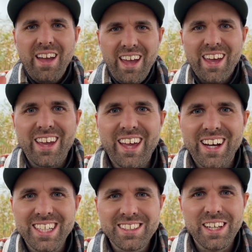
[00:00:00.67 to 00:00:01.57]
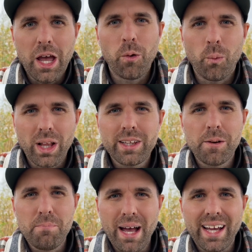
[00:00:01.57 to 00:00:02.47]
Hey guys, and welcome
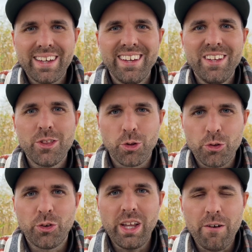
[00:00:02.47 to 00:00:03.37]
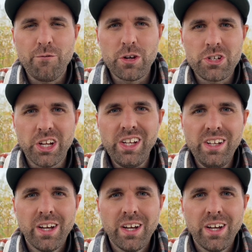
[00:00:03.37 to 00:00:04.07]
back to 3F Fishing.